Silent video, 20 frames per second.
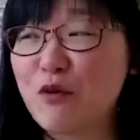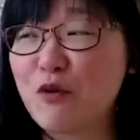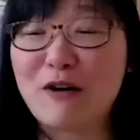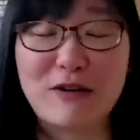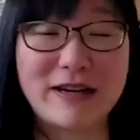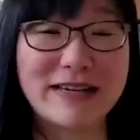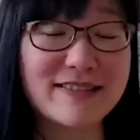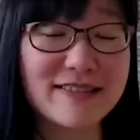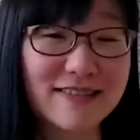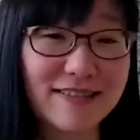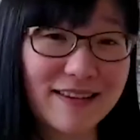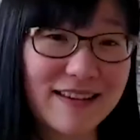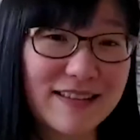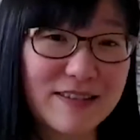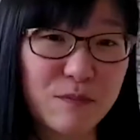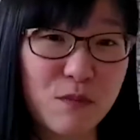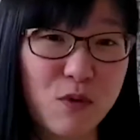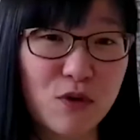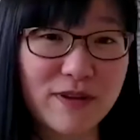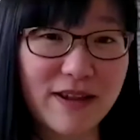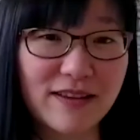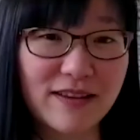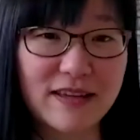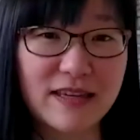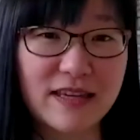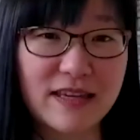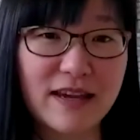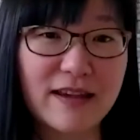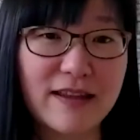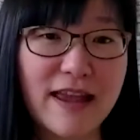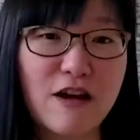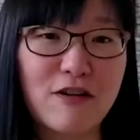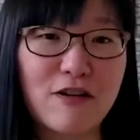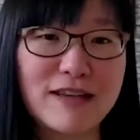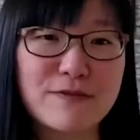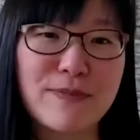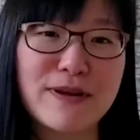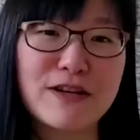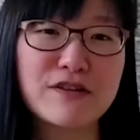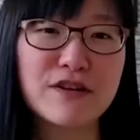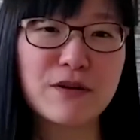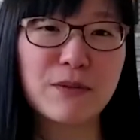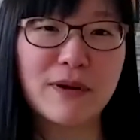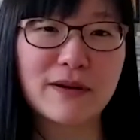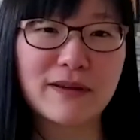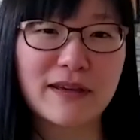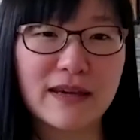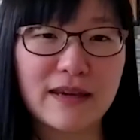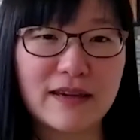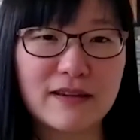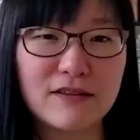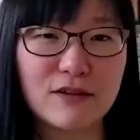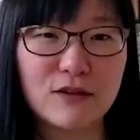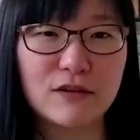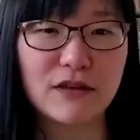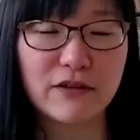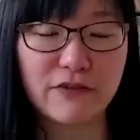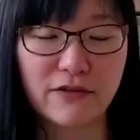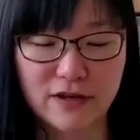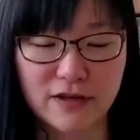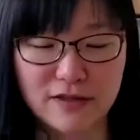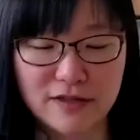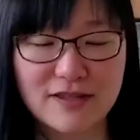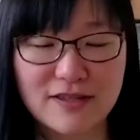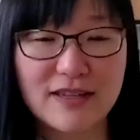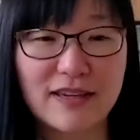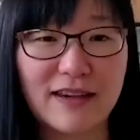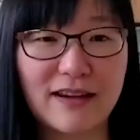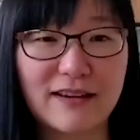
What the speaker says: it's more than a year now, especially working in the university.